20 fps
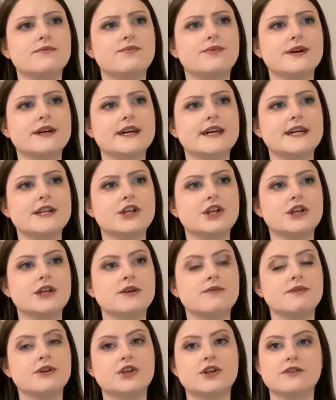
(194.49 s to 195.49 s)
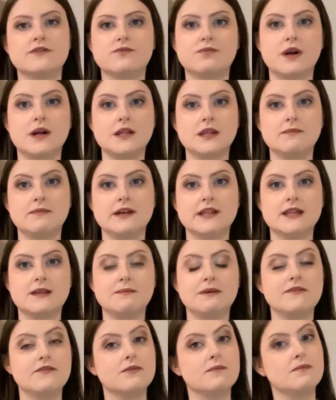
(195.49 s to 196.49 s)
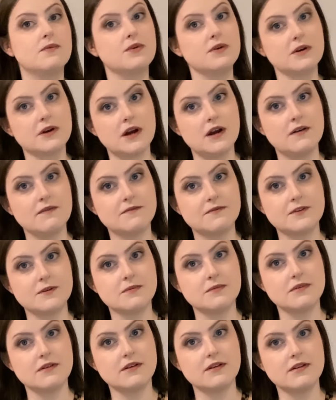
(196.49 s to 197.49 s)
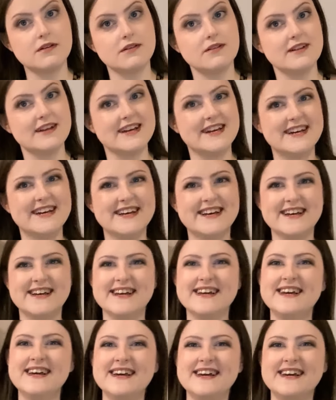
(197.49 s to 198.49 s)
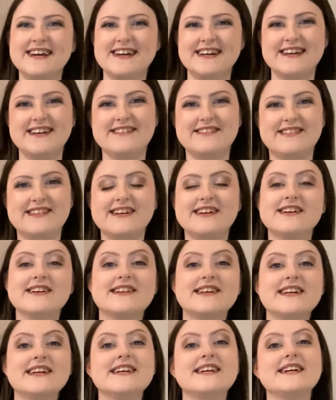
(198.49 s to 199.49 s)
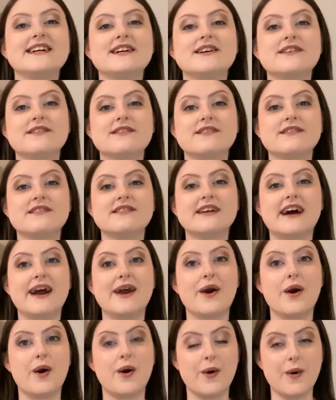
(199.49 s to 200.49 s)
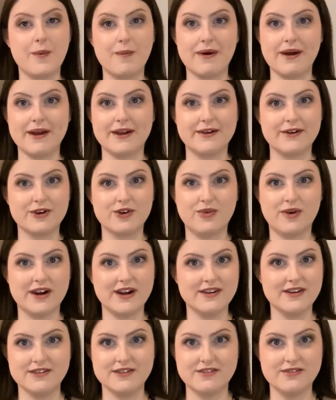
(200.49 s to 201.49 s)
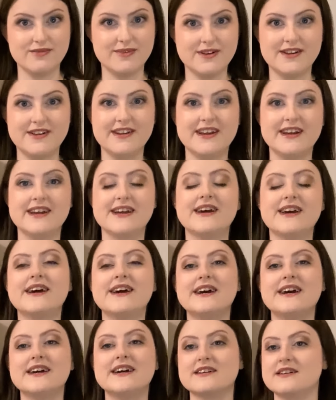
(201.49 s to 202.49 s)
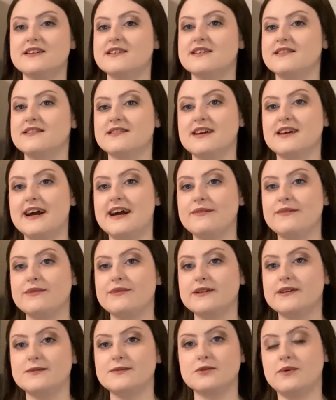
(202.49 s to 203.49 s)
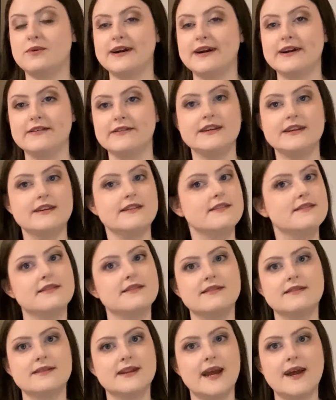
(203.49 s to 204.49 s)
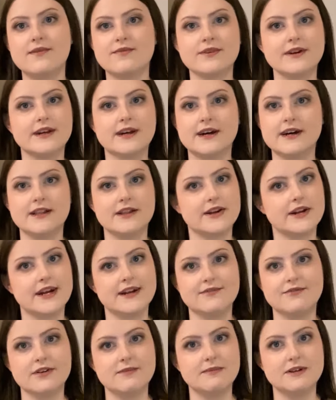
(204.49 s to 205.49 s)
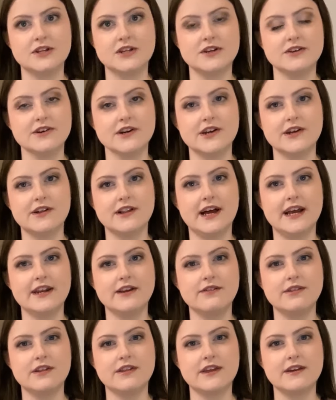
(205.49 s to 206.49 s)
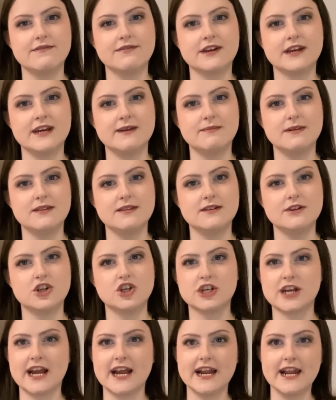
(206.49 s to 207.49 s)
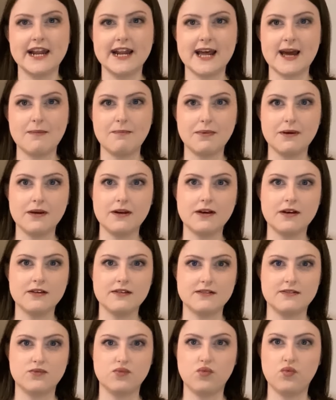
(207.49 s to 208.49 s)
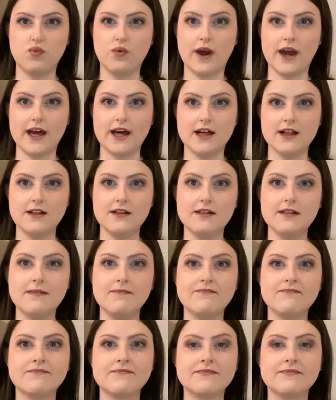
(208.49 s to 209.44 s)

which would just probably make them even more comfortable, easier to use. I hope I can acquire those one day because I would acquire these in every color, every material. I know that they've came in the shiny Napa as well.